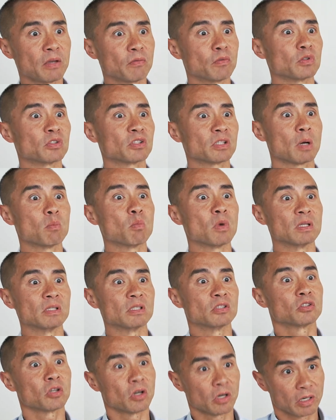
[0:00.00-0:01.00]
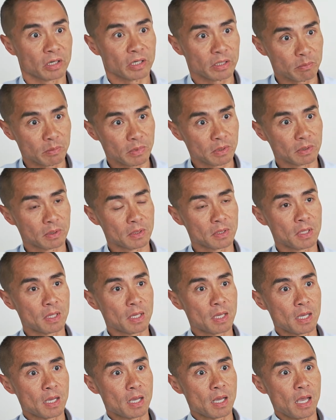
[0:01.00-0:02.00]
for someone's time,
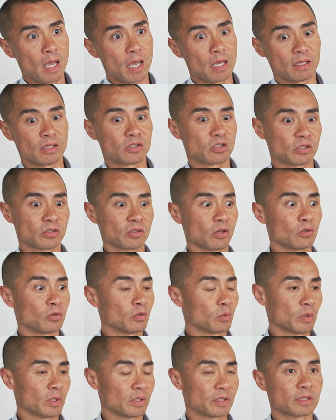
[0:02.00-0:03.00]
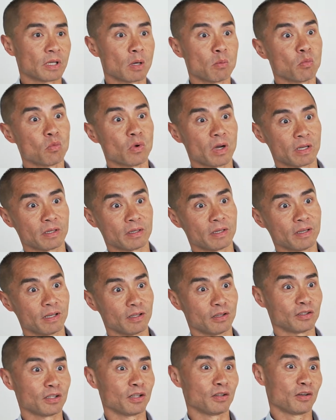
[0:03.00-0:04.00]
and just so doing, someone
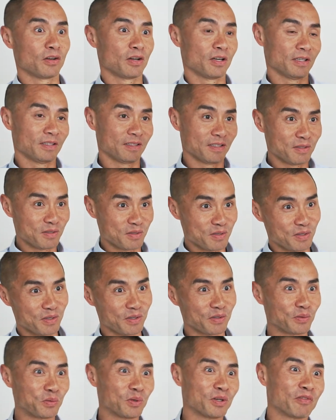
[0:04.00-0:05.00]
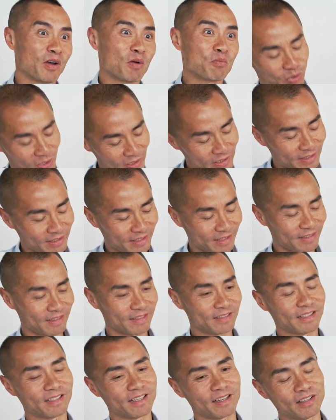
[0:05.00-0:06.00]
along the line, one of our
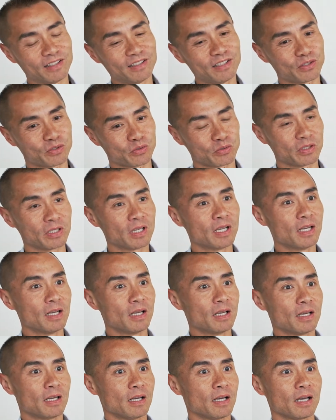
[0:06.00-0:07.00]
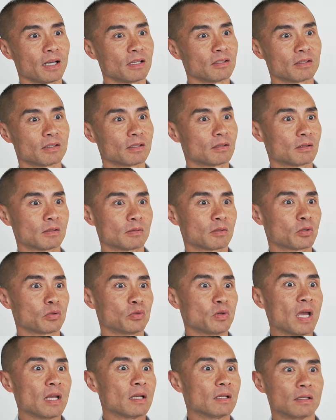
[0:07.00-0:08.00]
predecessors in our industry, has
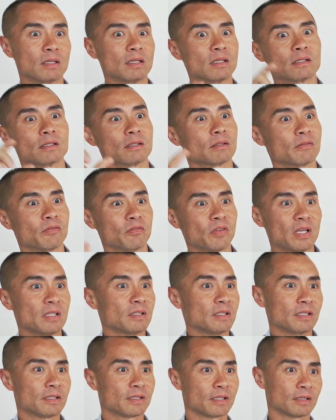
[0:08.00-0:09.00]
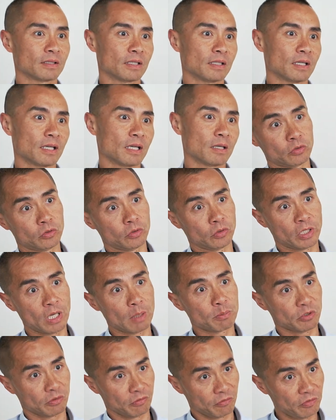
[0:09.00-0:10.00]
created this fancy sounding name to
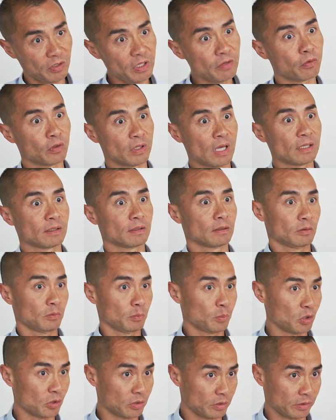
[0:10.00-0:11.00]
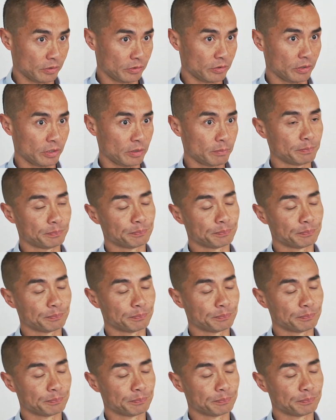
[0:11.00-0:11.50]
capture a fee for that person's time.